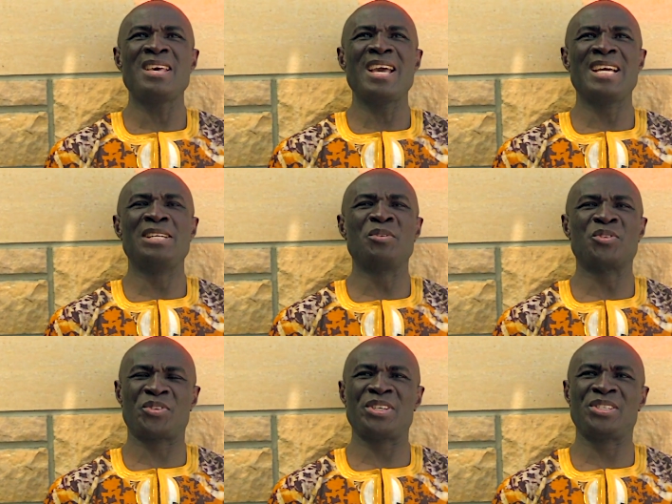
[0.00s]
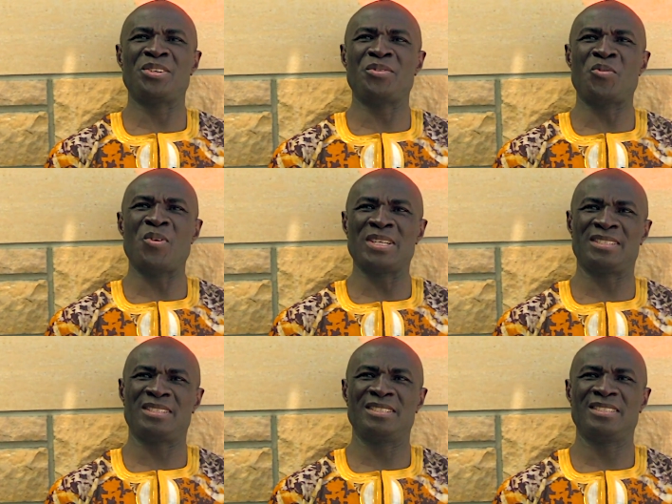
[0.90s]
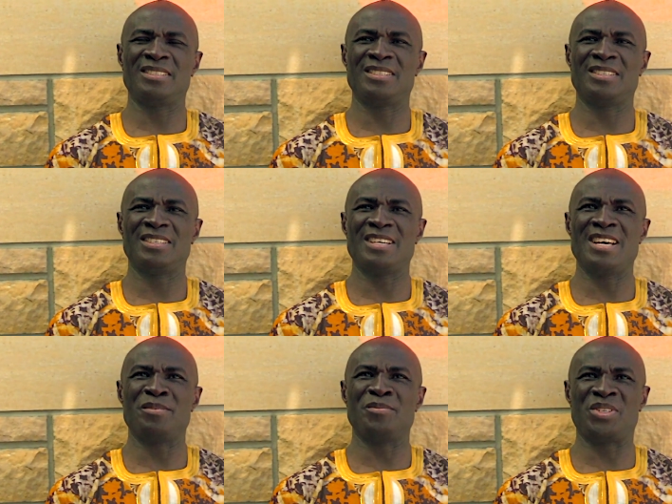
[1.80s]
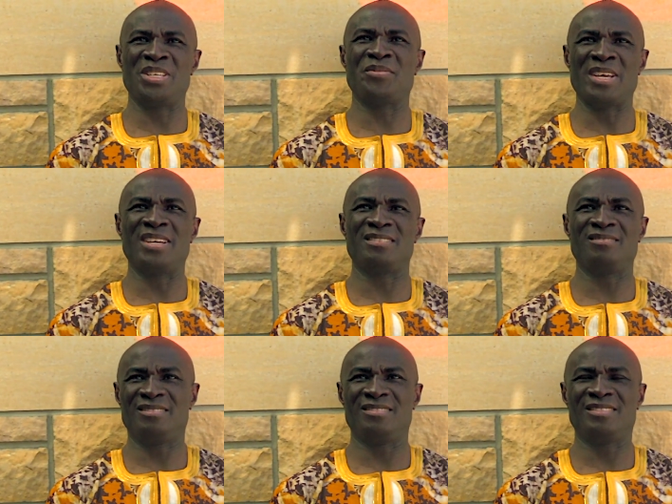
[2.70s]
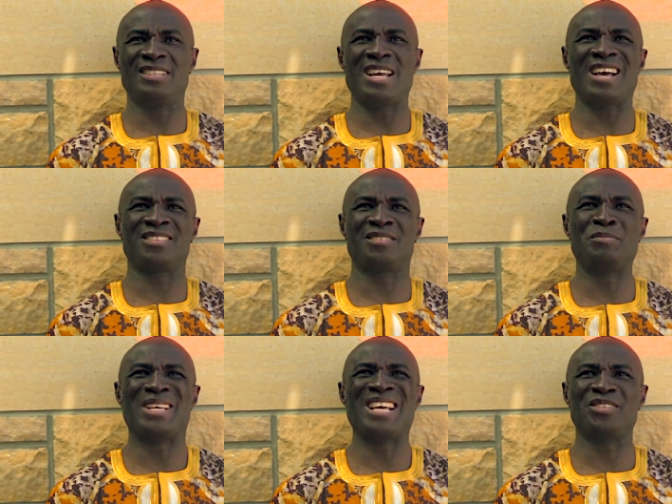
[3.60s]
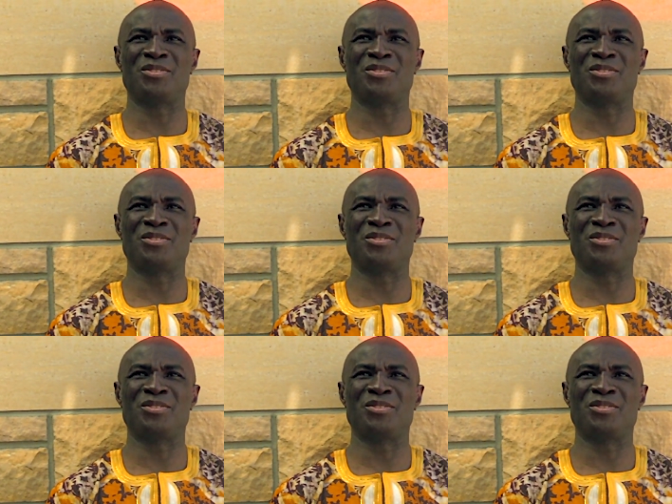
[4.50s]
a demonstration of what CFN has begun